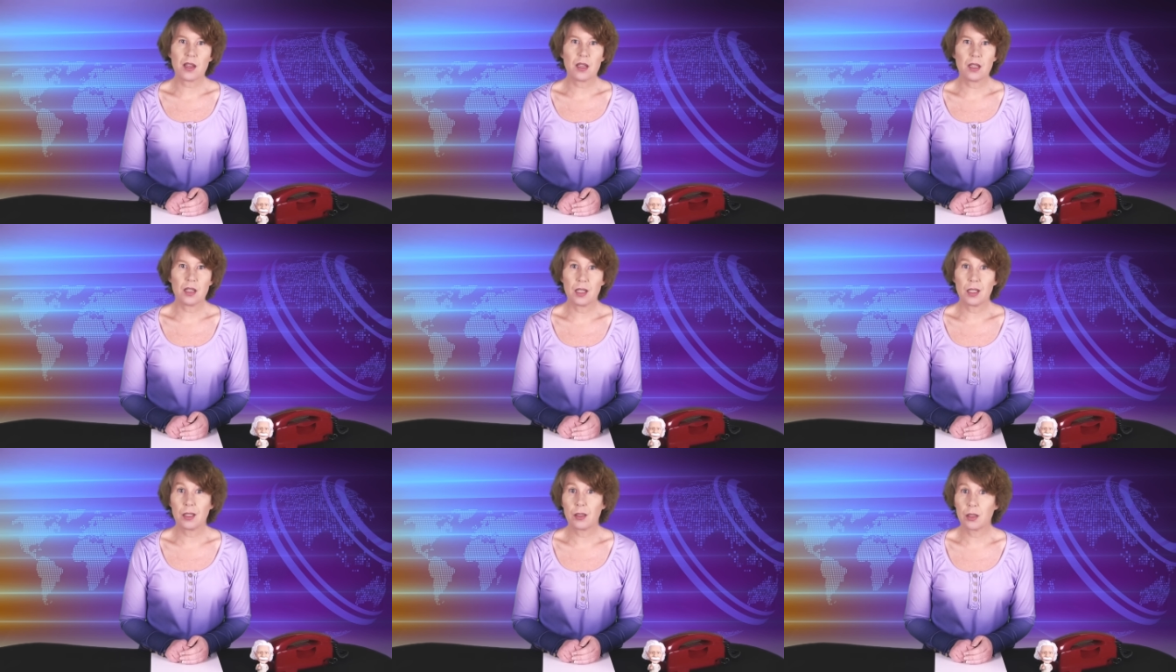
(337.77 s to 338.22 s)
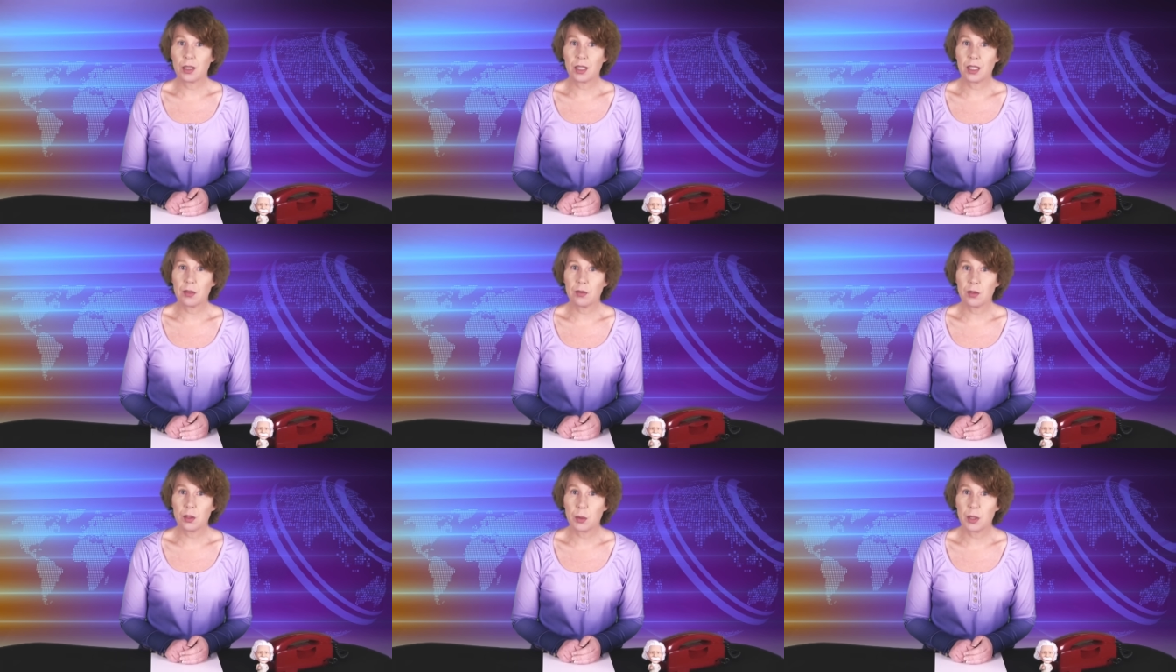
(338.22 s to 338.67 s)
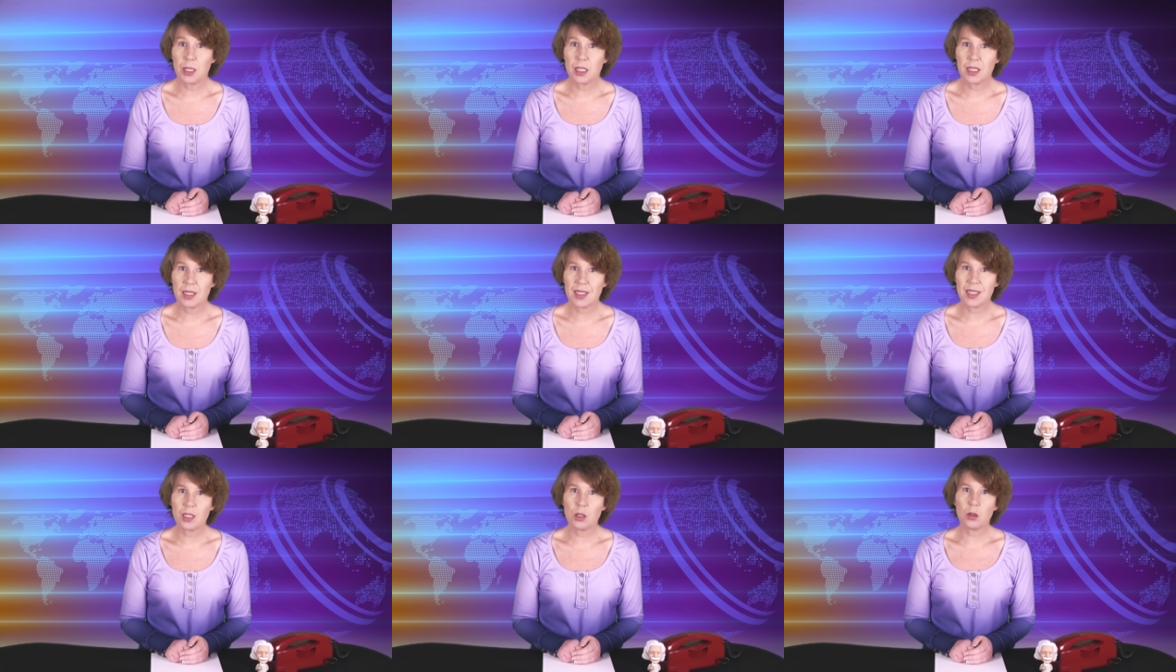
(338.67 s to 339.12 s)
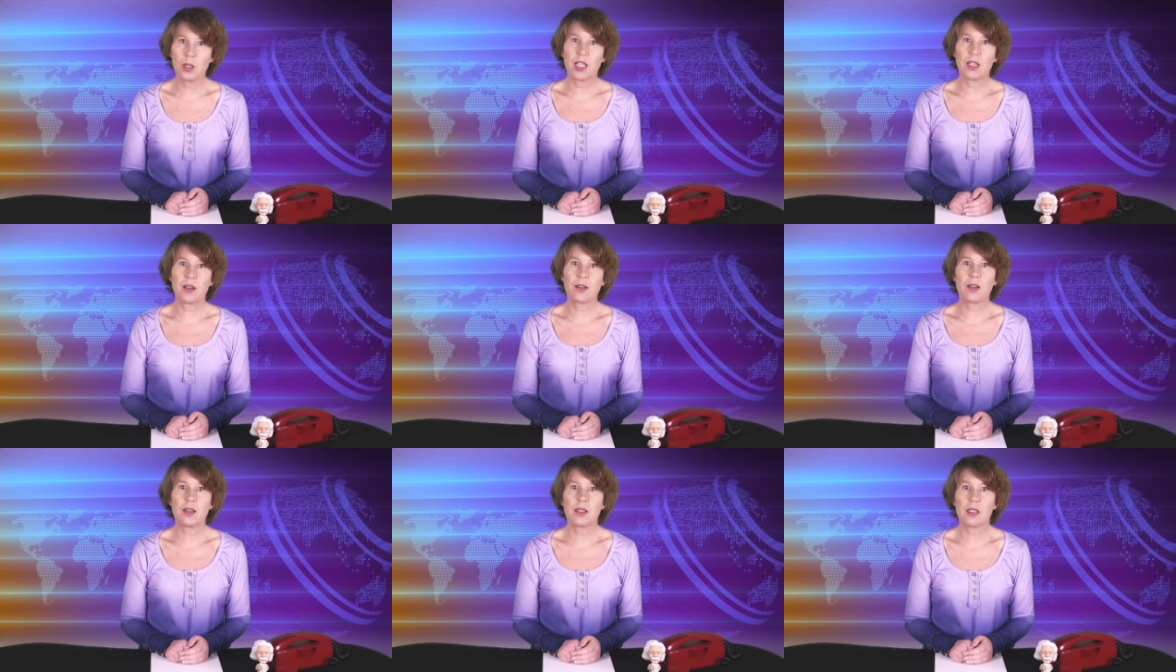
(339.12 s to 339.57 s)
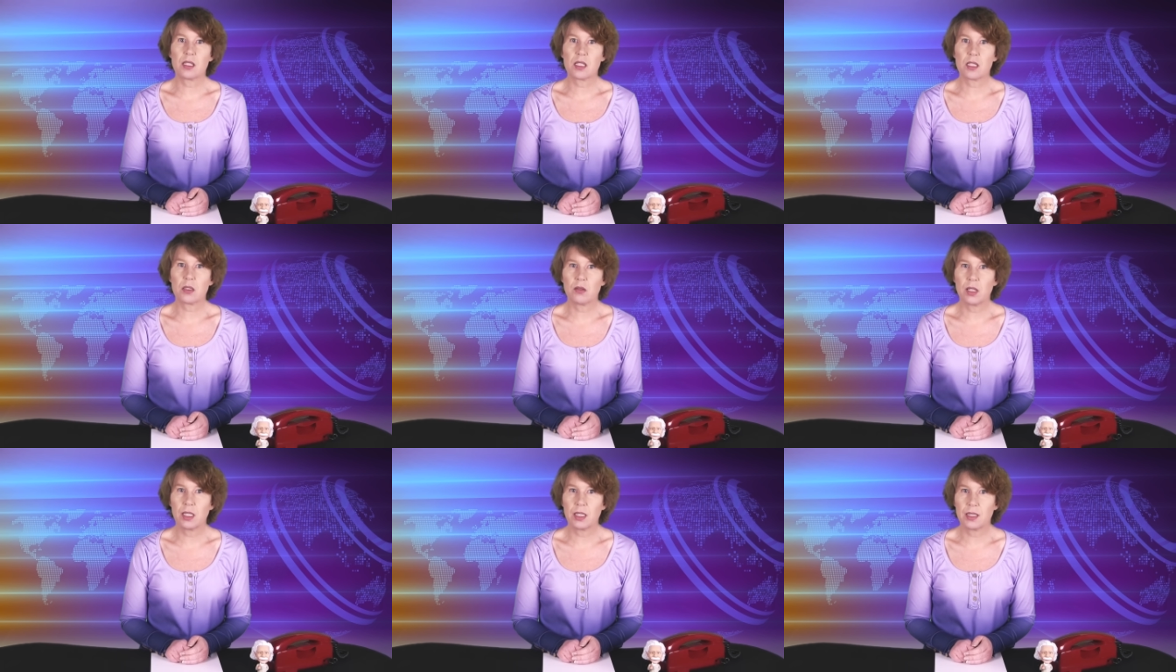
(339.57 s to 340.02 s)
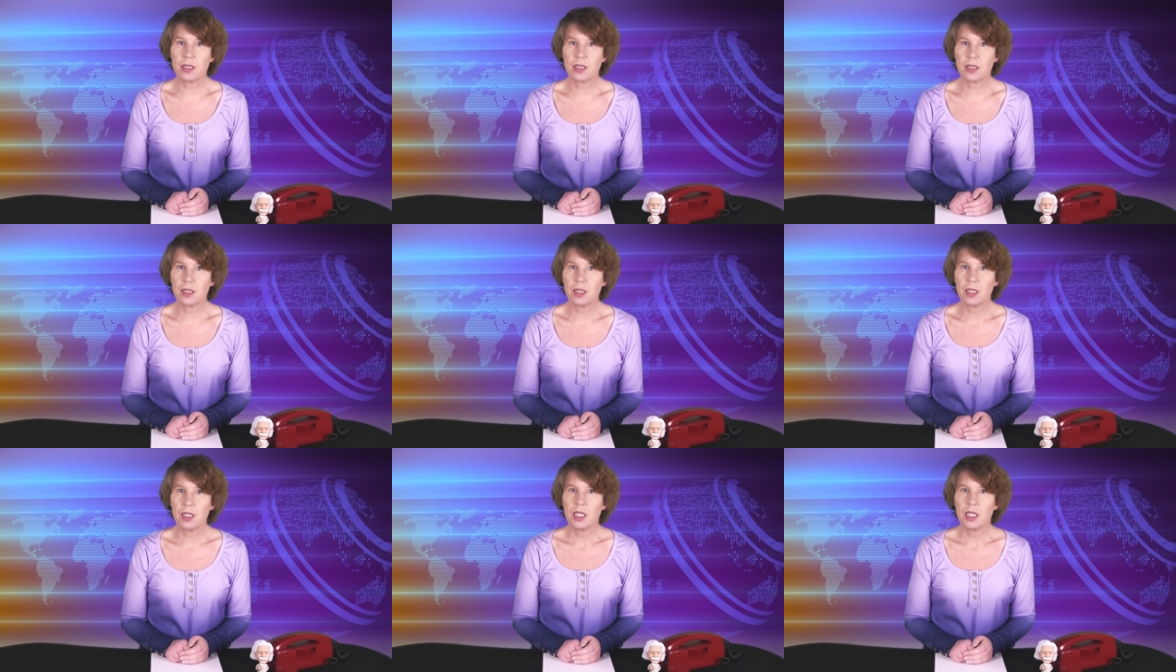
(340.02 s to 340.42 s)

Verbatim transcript: in our governments to get things right.